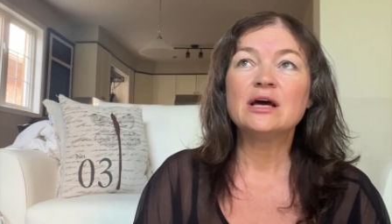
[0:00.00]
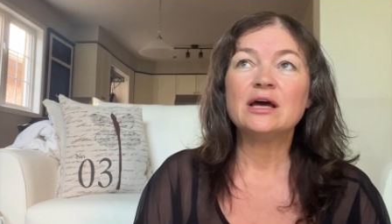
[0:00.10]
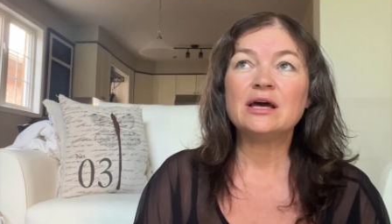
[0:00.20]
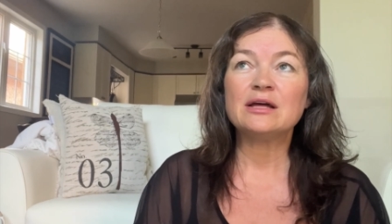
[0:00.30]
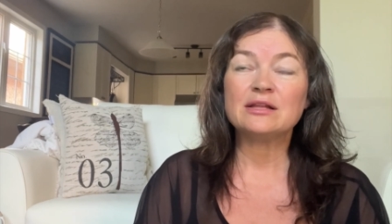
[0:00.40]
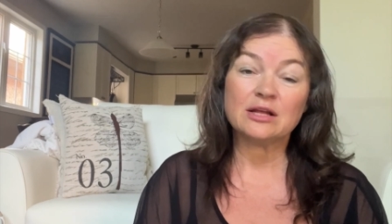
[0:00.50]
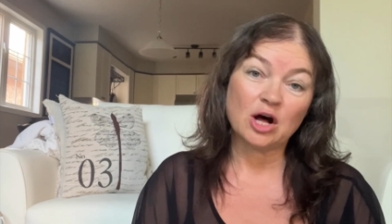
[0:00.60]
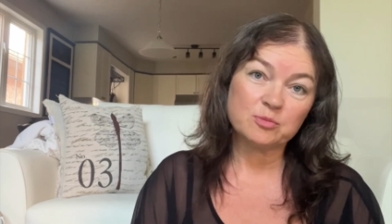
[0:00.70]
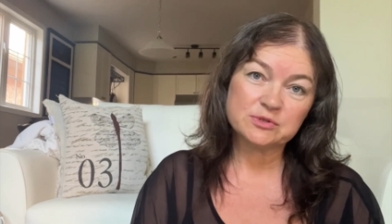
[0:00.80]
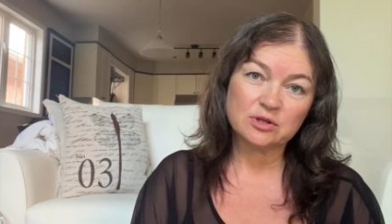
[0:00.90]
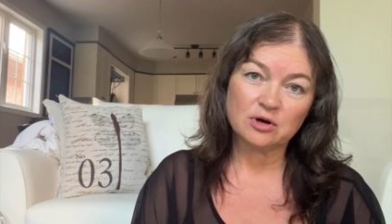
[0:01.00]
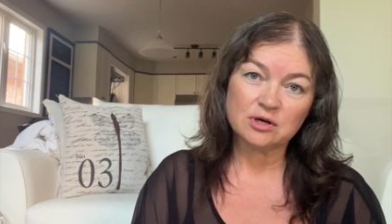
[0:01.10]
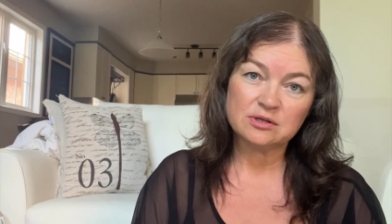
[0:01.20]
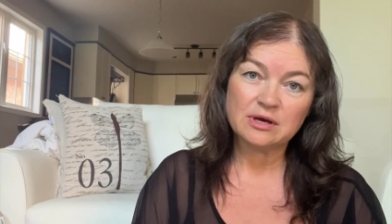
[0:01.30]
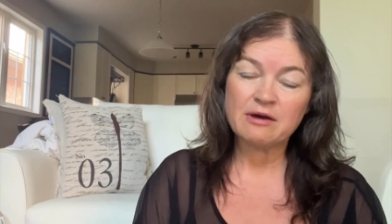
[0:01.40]
and it helps a
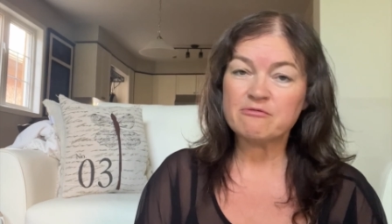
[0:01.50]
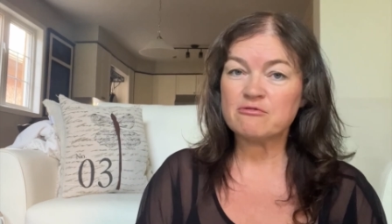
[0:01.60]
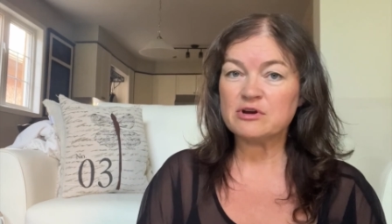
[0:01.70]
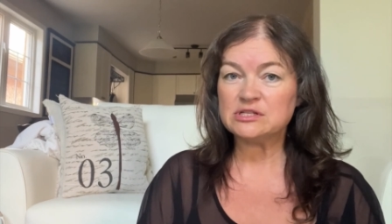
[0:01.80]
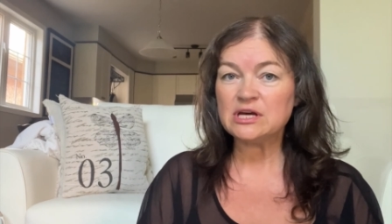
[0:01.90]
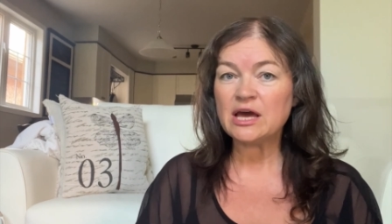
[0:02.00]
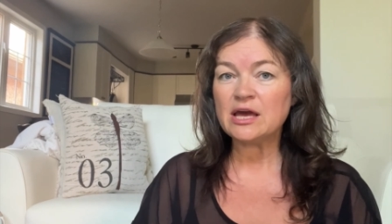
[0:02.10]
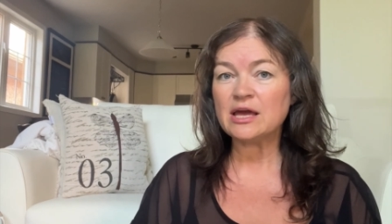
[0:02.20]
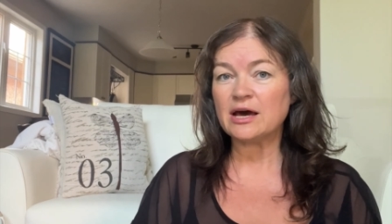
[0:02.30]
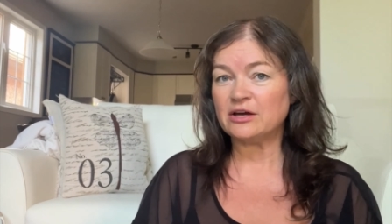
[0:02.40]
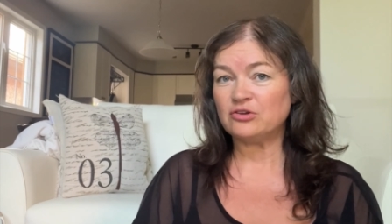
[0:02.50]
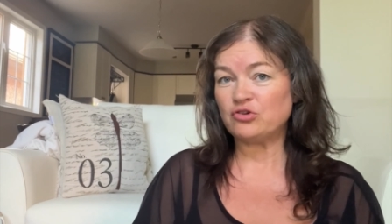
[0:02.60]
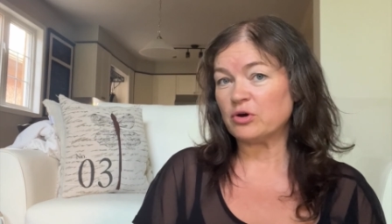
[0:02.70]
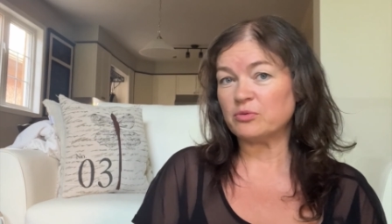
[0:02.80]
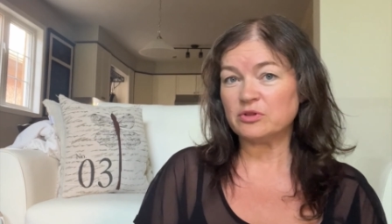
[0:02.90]
lot. Every day I
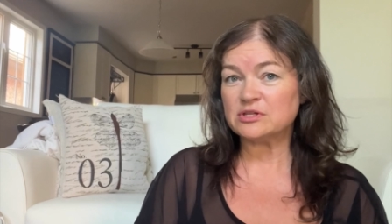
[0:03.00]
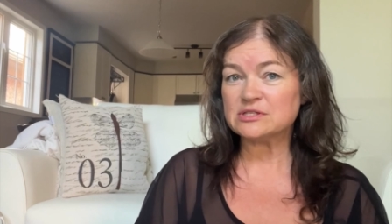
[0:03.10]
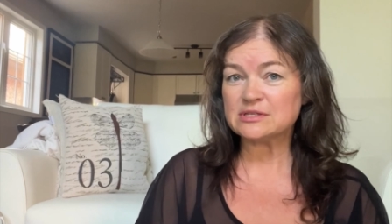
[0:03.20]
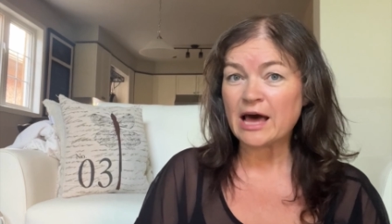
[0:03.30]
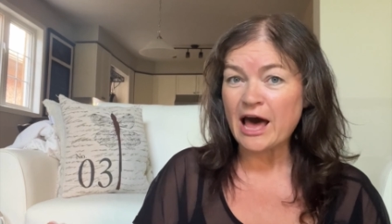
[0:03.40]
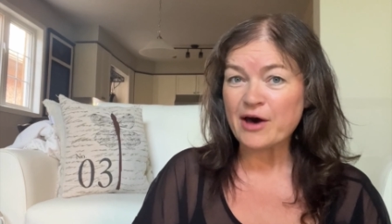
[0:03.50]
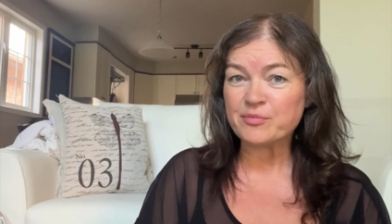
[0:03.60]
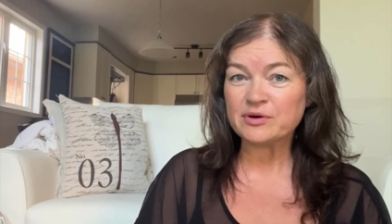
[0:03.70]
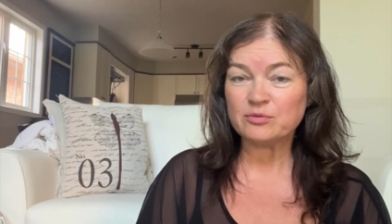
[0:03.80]
check with this app,